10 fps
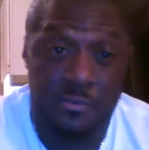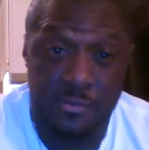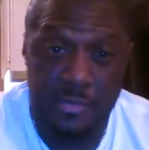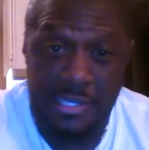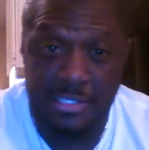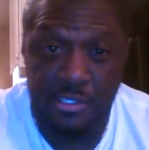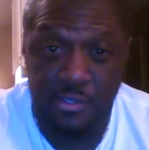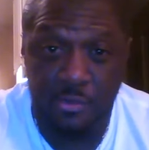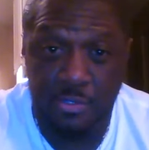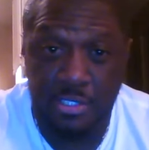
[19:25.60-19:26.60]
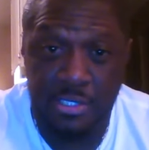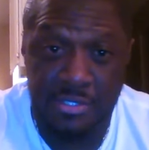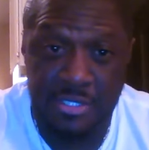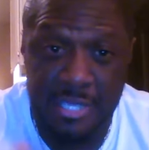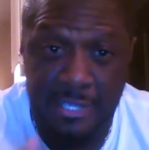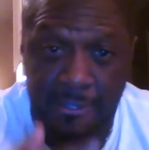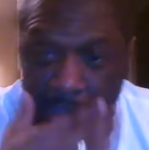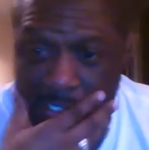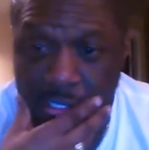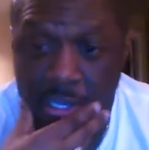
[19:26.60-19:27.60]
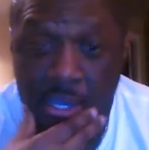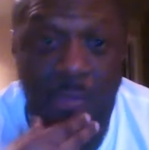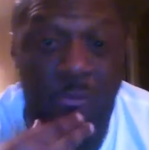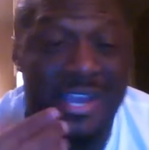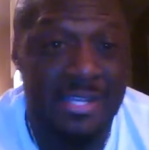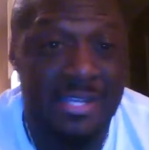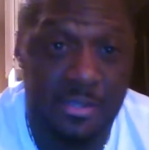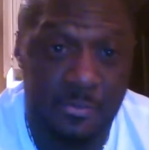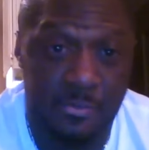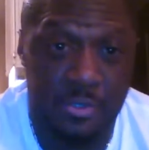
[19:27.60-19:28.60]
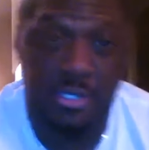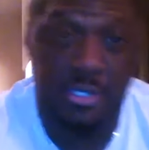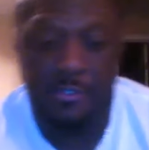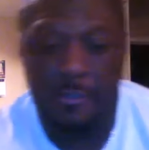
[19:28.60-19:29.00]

I just wrote the other day. And I'm writing it because